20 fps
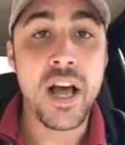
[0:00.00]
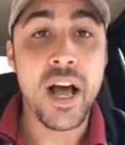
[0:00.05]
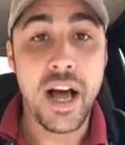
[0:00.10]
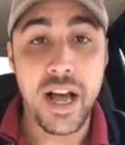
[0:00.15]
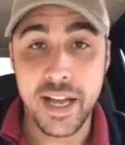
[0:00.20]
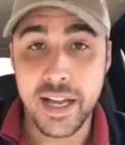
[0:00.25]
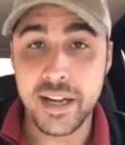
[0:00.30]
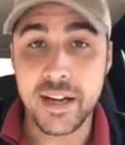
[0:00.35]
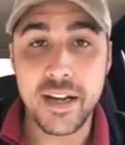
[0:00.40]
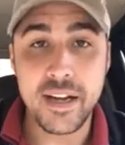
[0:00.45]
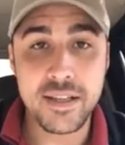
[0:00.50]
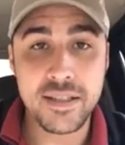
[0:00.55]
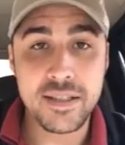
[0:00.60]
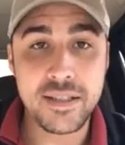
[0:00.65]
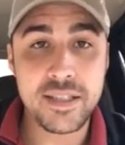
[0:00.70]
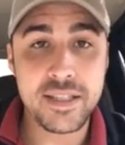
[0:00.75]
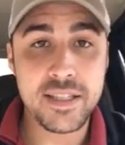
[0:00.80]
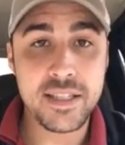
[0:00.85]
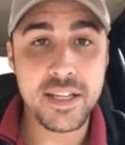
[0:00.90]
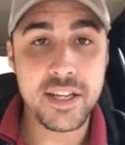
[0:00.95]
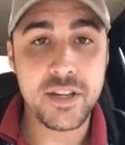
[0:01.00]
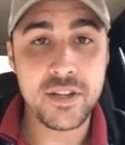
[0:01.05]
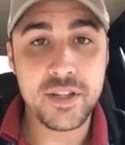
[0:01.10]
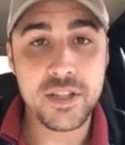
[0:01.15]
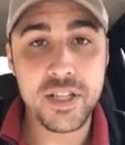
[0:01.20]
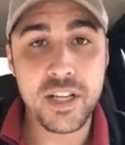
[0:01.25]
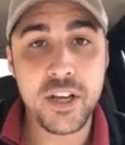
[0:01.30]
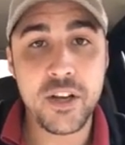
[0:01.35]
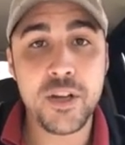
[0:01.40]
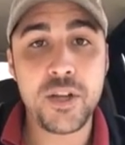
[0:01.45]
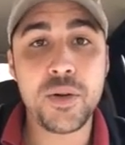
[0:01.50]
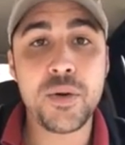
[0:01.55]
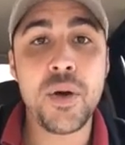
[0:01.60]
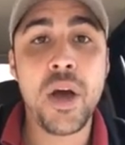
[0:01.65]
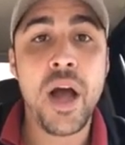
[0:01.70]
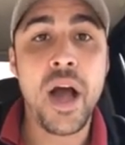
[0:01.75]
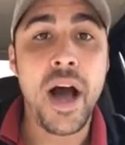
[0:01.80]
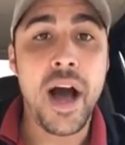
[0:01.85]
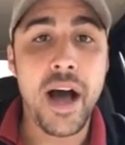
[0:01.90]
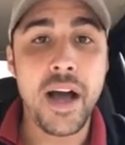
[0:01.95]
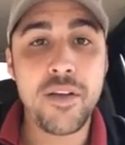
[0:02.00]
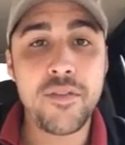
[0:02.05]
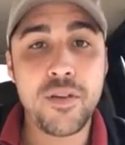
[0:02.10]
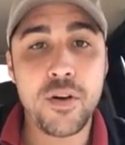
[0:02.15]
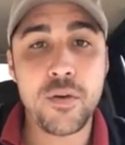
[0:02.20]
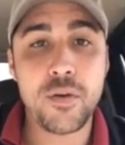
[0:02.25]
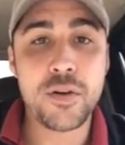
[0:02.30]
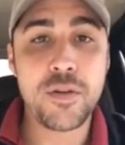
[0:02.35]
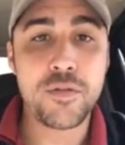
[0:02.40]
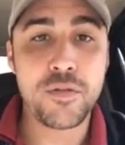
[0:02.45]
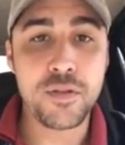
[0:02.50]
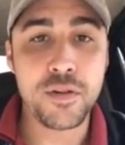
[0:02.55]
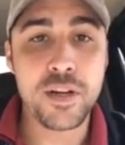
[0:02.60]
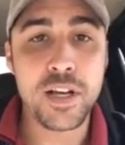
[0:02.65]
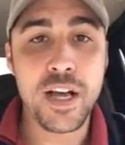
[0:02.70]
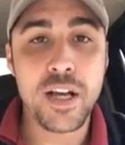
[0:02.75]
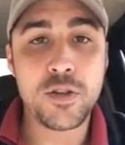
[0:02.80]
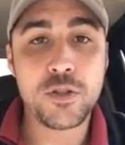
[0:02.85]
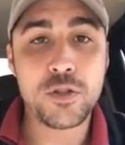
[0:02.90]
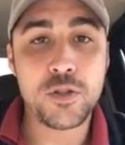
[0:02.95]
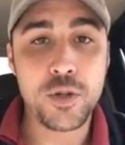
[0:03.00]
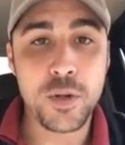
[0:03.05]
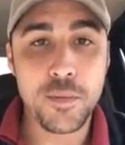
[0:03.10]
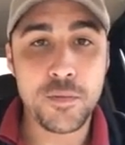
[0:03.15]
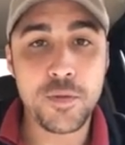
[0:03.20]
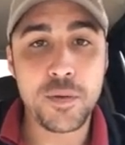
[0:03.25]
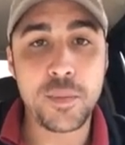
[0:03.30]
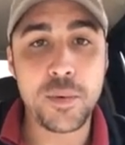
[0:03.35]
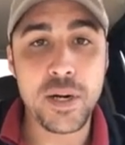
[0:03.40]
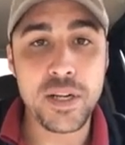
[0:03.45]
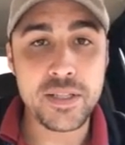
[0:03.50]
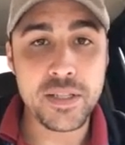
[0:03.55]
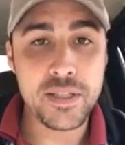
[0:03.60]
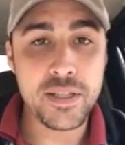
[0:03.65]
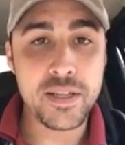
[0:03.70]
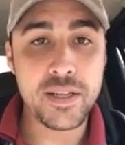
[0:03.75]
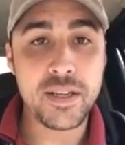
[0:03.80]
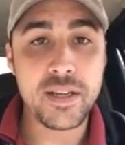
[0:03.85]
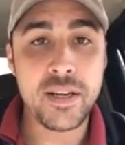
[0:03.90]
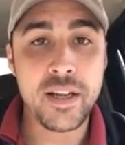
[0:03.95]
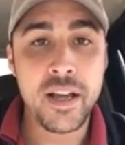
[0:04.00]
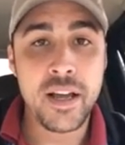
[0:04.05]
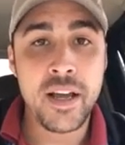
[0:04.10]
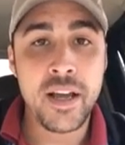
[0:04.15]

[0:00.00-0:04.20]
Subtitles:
I can honestly sit here and tell you, I voted for Donald Trump for president,